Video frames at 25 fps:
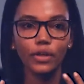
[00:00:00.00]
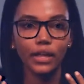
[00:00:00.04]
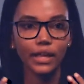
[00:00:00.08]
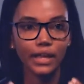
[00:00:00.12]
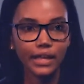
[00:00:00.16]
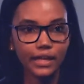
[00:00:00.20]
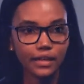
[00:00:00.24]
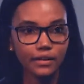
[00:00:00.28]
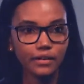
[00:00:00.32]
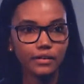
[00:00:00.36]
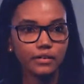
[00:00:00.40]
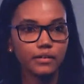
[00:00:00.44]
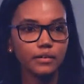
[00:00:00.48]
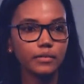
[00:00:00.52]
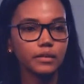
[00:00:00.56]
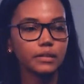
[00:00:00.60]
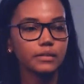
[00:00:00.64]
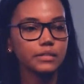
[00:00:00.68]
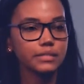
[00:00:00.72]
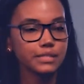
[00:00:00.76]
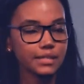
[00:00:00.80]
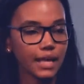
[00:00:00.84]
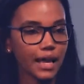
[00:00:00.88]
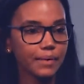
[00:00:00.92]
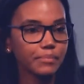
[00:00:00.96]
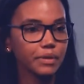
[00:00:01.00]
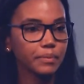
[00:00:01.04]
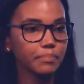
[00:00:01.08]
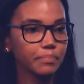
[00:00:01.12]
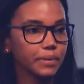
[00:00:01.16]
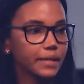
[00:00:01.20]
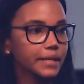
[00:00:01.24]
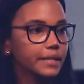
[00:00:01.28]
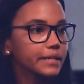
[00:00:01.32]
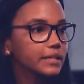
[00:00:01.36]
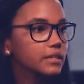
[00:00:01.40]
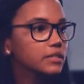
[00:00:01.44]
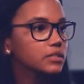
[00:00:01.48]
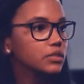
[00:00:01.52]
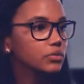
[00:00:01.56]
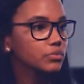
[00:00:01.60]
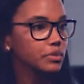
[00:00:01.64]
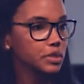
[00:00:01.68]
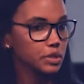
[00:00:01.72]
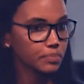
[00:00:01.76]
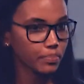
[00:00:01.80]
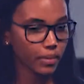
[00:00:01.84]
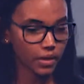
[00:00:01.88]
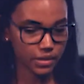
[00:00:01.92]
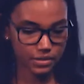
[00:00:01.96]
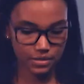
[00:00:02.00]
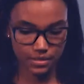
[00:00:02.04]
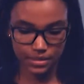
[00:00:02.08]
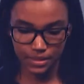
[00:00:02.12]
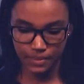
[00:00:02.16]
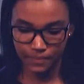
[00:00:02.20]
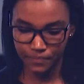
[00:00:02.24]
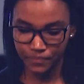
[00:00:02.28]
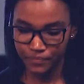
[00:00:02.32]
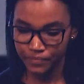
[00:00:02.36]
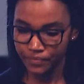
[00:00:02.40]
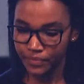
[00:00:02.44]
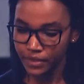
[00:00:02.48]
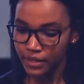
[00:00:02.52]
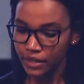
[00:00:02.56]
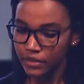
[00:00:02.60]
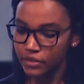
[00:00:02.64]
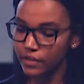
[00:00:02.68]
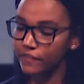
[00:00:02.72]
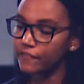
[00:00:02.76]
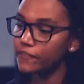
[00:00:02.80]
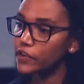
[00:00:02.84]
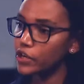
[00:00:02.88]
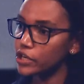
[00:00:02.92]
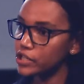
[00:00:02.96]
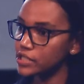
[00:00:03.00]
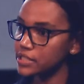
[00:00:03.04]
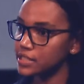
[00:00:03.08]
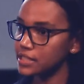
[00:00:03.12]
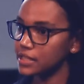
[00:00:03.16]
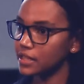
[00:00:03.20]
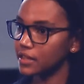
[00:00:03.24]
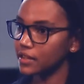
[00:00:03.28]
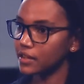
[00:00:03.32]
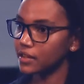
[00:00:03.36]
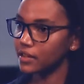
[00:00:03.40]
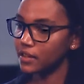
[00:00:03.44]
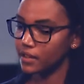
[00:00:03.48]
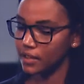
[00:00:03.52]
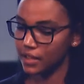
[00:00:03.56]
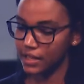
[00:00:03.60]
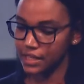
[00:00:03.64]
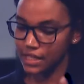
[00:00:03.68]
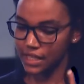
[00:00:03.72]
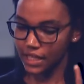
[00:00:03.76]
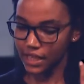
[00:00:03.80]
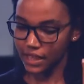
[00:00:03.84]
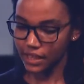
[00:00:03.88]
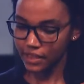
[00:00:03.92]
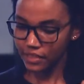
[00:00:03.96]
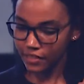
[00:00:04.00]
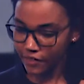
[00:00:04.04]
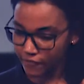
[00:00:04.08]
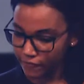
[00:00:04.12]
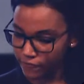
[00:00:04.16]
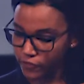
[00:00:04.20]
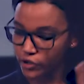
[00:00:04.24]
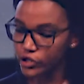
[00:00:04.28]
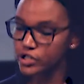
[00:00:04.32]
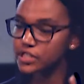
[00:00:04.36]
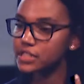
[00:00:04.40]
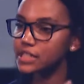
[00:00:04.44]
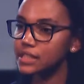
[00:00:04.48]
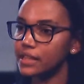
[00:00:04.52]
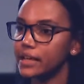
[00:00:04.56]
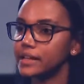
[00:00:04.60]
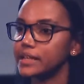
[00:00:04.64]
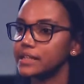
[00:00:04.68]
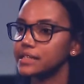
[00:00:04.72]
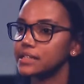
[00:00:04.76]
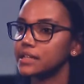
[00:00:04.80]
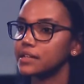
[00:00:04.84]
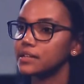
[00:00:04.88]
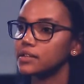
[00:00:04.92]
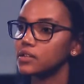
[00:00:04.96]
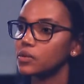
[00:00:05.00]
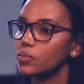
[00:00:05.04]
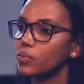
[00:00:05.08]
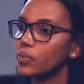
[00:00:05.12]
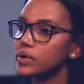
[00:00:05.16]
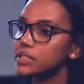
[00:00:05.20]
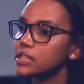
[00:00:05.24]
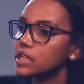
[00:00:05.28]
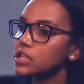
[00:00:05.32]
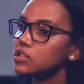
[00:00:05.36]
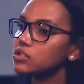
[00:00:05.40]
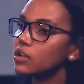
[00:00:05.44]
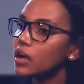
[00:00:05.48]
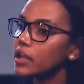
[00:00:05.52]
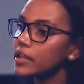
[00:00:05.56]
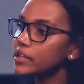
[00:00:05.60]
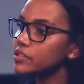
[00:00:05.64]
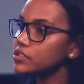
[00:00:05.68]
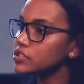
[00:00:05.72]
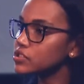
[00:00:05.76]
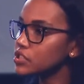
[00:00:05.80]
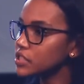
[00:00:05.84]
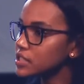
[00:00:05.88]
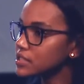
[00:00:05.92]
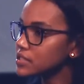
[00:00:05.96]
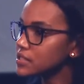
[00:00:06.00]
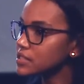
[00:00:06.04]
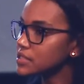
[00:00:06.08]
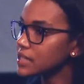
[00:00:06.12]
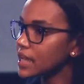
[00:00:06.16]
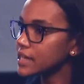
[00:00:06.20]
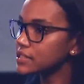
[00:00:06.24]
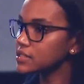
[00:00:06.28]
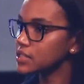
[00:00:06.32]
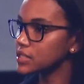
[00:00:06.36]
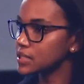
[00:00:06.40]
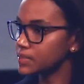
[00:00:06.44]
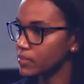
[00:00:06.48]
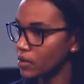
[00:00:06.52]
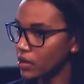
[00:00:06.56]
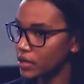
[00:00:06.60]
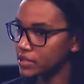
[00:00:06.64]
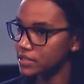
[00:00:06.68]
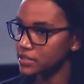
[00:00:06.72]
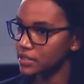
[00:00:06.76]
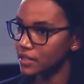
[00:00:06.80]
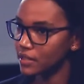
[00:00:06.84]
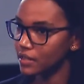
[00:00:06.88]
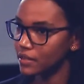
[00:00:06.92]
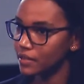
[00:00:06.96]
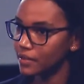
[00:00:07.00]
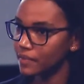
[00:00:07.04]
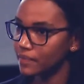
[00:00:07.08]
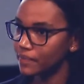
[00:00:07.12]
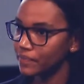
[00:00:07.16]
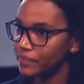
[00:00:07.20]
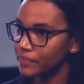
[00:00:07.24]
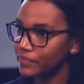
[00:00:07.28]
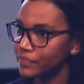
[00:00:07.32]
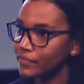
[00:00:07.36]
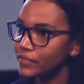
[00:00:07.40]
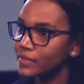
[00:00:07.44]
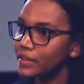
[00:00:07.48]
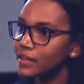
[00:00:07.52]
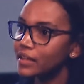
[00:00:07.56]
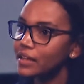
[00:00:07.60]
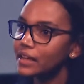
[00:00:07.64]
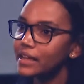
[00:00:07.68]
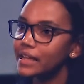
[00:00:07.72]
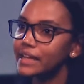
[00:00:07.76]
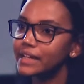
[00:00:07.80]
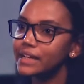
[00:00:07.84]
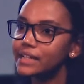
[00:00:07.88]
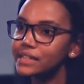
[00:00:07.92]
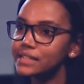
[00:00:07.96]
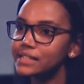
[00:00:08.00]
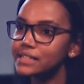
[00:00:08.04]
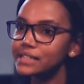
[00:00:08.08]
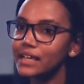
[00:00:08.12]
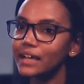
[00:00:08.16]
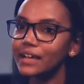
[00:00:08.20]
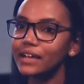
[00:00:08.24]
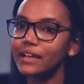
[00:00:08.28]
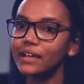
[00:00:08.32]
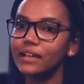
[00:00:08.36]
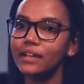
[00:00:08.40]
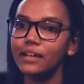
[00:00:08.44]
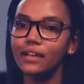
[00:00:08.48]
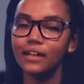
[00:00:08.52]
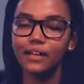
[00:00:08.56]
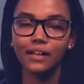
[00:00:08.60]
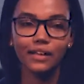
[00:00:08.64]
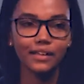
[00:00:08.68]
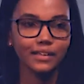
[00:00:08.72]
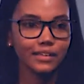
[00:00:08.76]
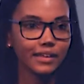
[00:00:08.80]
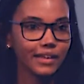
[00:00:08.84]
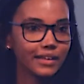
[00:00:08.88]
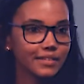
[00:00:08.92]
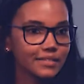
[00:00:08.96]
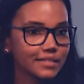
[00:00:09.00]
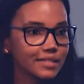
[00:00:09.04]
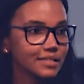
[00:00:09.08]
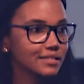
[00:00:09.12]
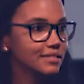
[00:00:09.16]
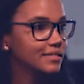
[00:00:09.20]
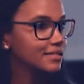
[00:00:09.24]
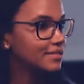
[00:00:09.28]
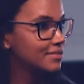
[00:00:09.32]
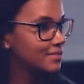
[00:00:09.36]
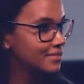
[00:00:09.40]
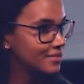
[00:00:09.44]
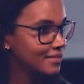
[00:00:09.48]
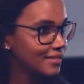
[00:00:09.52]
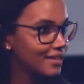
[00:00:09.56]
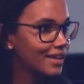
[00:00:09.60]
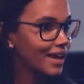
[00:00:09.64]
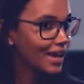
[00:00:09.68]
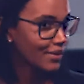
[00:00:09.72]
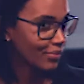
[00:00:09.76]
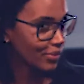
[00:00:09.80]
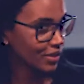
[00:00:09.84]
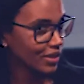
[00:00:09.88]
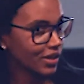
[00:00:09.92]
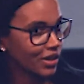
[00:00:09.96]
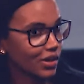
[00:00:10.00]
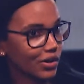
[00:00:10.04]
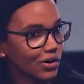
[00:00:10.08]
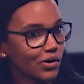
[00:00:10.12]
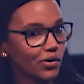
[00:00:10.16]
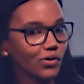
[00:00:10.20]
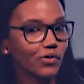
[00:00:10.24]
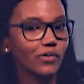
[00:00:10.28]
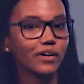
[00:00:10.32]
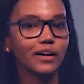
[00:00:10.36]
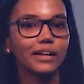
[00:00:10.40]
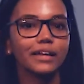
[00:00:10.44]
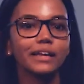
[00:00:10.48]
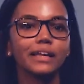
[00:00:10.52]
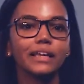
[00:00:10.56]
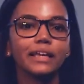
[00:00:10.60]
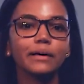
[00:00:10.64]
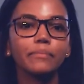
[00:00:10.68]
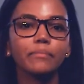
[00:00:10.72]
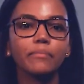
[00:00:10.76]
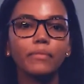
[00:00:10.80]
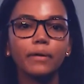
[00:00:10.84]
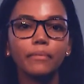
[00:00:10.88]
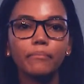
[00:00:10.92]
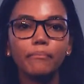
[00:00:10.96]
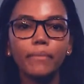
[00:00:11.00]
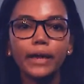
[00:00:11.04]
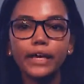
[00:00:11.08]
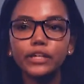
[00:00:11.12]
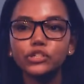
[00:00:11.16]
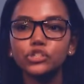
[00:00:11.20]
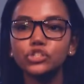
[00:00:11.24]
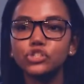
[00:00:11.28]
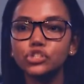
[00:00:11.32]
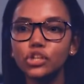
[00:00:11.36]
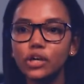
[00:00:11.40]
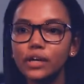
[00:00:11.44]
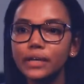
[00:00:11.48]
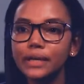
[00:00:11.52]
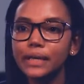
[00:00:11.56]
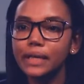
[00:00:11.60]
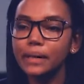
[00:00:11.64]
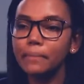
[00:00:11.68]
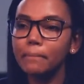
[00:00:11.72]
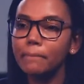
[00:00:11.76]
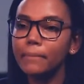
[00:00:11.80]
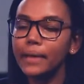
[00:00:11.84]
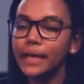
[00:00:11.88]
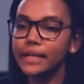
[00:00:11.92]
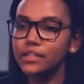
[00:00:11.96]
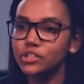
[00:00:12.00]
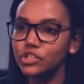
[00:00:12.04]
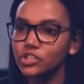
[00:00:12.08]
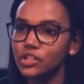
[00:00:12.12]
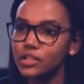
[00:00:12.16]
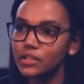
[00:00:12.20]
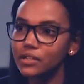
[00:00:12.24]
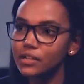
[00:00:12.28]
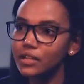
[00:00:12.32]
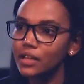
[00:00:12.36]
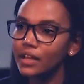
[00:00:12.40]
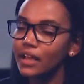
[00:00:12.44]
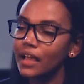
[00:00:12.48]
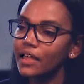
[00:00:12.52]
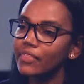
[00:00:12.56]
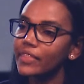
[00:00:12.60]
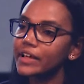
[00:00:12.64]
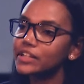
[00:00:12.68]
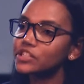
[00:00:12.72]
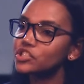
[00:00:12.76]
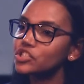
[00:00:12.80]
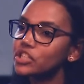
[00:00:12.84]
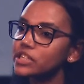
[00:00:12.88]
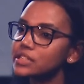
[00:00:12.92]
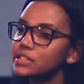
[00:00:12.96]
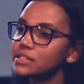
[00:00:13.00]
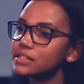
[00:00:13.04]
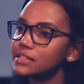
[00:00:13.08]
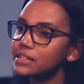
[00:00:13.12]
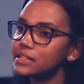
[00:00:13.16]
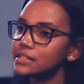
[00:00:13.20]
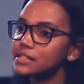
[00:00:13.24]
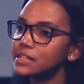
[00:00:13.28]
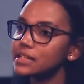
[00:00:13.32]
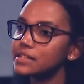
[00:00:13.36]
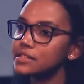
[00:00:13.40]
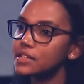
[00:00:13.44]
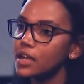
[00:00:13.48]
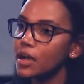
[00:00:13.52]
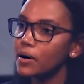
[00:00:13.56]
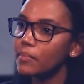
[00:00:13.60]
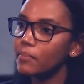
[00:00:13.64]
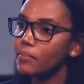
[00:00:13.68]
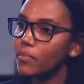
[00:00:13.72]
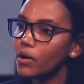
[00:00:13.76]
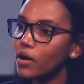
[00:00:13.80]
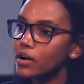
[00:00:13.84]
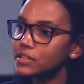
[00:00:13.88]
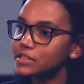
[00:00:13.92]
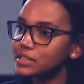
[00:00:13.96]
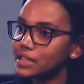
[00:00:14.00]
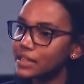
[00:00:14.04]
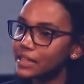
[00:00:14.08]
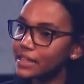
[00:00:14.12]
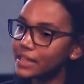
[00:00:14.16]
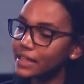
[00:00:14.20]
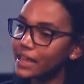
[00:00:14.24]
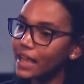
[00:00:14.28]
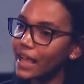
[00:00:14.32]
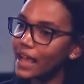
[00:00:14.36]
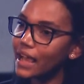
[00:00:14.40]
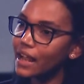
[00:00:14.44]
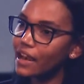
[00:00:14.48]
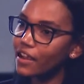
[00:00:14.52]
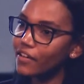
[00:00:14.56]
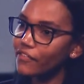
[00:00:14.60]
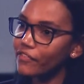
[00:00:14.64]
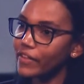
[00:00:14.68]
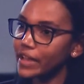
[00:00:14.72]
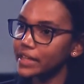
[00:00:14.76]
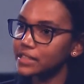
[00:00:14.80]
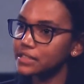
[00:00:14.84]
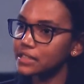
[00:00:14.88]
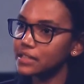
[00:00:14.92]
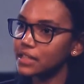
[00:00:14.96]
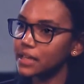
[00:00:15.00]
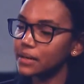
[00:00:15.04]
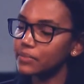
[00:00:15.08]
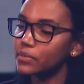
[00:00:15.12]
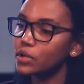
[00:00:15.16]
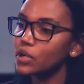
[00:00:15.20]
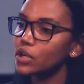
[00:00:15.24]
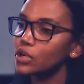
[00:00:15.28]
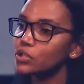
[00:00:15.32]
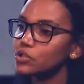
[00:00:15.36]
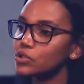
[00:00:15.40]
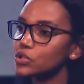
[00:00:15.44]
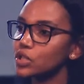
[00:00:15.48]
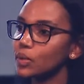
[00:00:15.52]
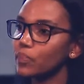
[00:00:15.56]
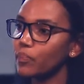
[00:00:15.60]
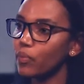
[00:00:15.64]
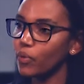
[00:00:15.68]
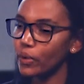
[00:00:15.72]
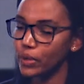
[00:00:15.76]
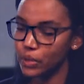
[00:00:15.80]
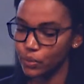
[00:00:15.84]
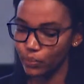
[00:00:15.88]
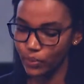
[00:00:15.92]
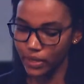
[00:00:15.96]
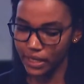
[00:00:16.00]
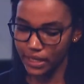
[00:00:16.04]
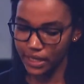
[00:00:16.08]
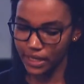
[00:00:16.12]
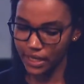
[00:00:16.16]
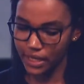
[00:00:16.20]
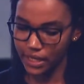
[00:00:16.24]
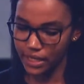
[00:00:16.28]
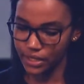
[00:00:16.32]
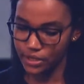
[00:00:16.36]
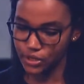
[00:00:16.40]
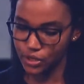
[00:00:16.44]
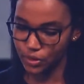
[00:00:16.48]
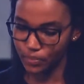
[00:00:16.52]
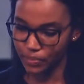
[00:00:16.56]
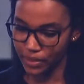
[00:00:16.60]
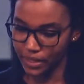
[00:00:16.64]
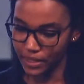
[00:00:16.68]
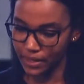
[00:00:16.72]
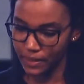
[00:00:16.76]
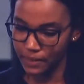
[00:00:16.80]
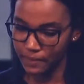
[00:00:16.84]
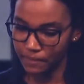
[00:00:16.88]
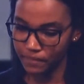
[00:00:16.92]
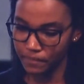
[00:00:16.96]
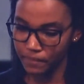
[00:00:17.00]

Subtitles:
in Simon Peter's response. The first thing that he did was acknowledge Jesus as his master. He didn't say, yes, I will go. He made sure he mentioned that Jesus is his master. He elevated him to the point where he needed to be.